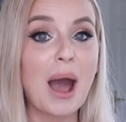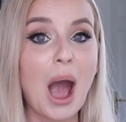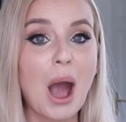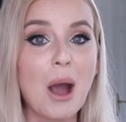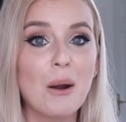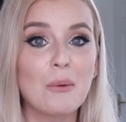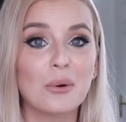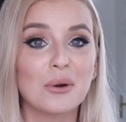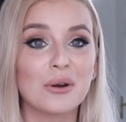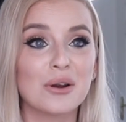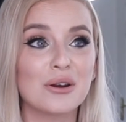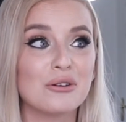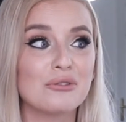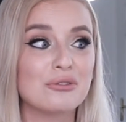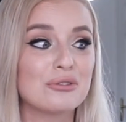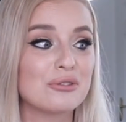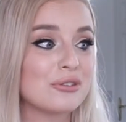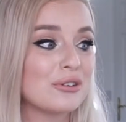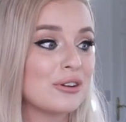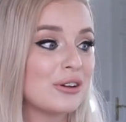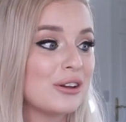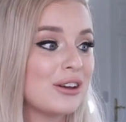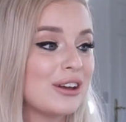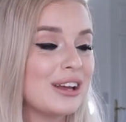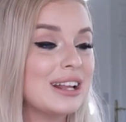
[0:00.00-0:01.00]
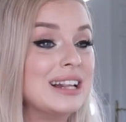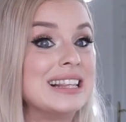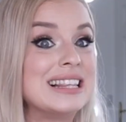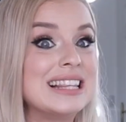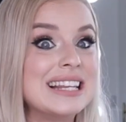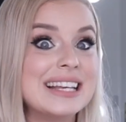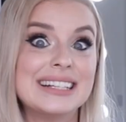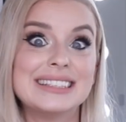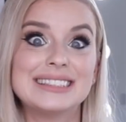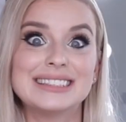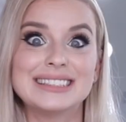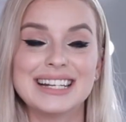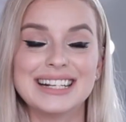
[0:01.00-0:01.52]
power of
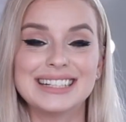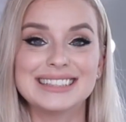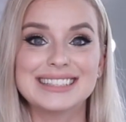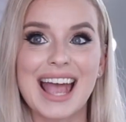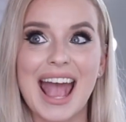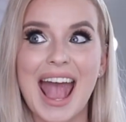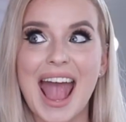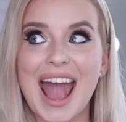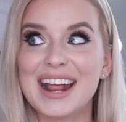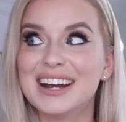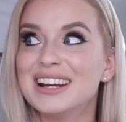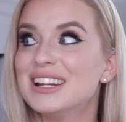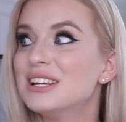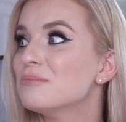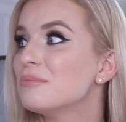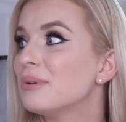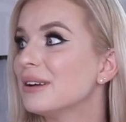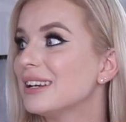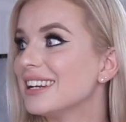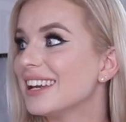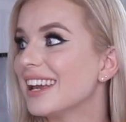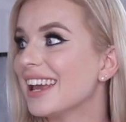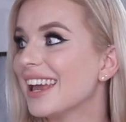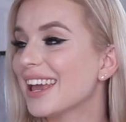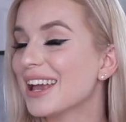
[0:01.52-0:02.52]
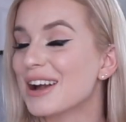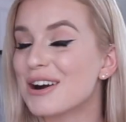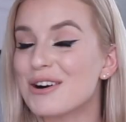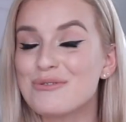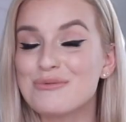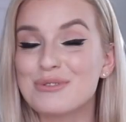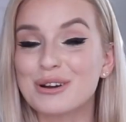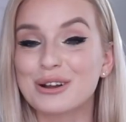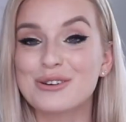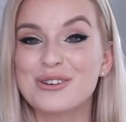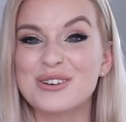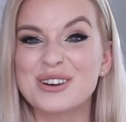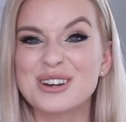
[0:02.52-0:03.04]
listening to anybody. Oh
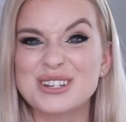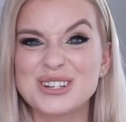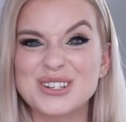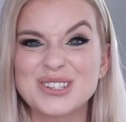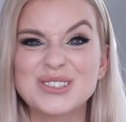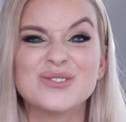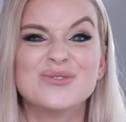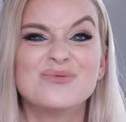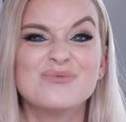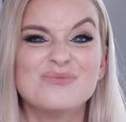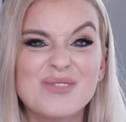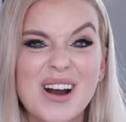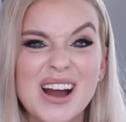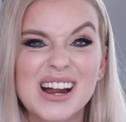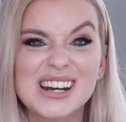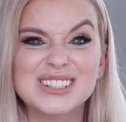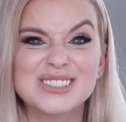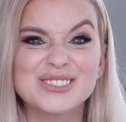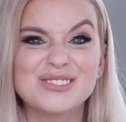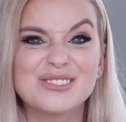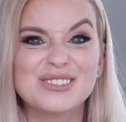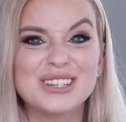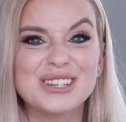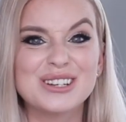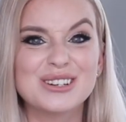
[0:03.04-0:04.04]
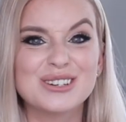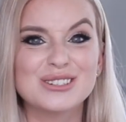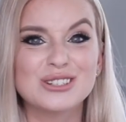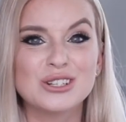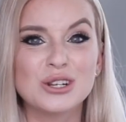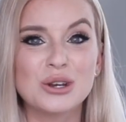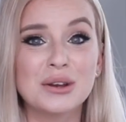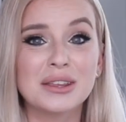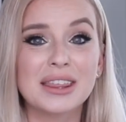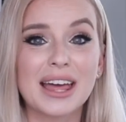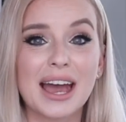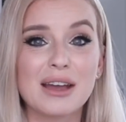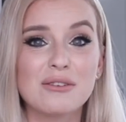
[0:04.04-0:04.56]
my God, could you imagine what you could
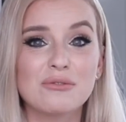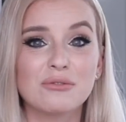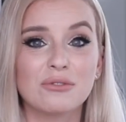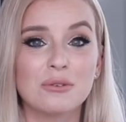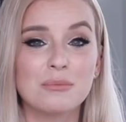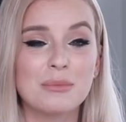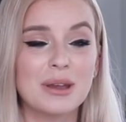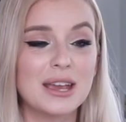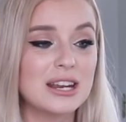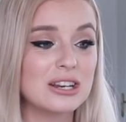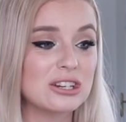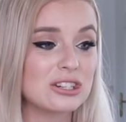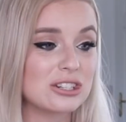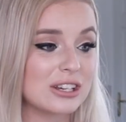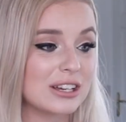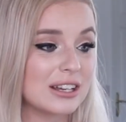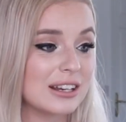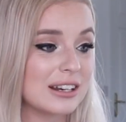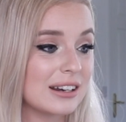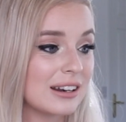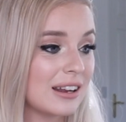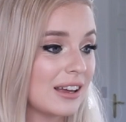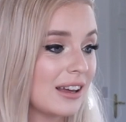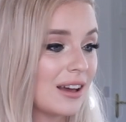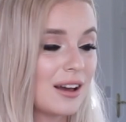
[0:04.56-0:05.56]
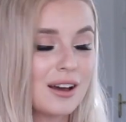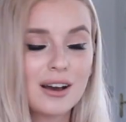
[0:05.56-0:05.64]
do with that information?